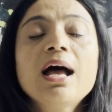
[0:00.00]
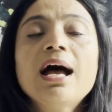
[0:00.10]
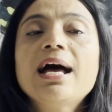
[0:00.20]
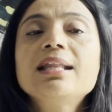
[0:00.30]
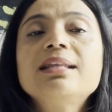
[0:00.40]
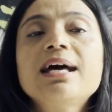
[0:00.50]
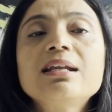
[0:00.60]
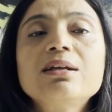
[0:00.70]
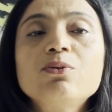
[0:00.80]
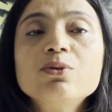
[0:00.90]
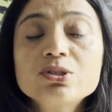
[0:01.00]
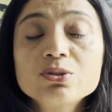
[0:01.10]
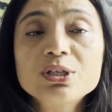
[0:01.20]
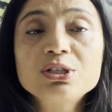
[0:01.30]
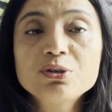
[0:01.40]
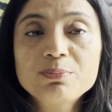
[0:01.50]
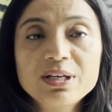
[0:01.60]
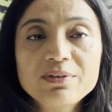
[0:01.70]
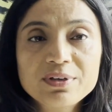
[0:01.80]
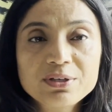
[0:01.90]
And then also in your
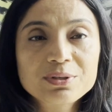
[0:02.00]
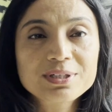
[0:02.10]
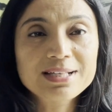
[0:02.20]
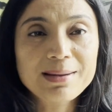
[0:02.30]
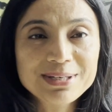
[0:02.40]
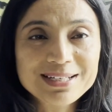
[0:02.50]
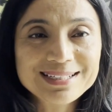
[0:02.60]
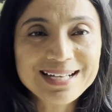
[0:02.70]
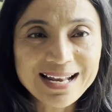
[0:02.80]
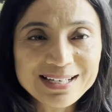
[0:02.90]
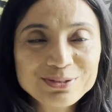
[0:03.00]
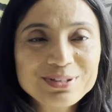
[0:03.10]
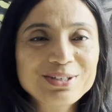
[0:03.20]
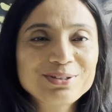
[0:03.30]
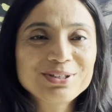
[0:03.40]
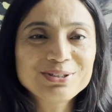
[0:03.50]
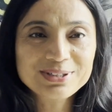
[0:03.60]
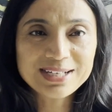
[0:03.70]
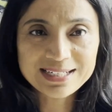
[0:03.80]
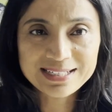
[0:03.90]
briefing, your examiner tell you that you need to
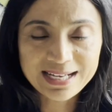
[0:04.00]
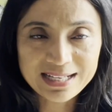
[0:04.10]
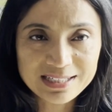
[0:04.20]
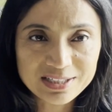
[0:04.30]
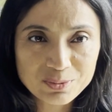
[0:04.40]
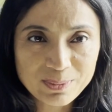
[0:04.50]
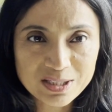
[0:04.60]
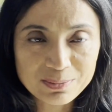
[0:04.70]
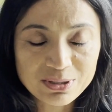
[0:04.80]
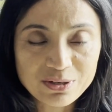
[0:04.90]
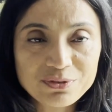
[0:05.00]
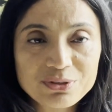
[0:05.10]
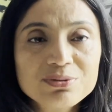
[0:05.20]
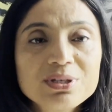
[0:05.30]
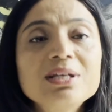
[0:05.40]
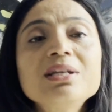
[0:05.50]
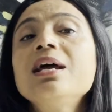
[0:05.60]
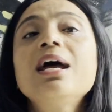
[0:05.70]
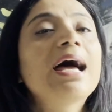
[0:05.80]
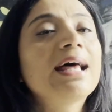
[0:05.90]
collect a catheter specimen of urine
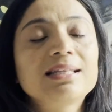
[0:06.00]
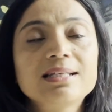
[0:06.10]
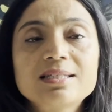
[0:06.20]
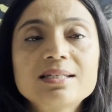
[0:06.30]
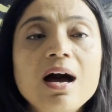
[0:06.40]
at this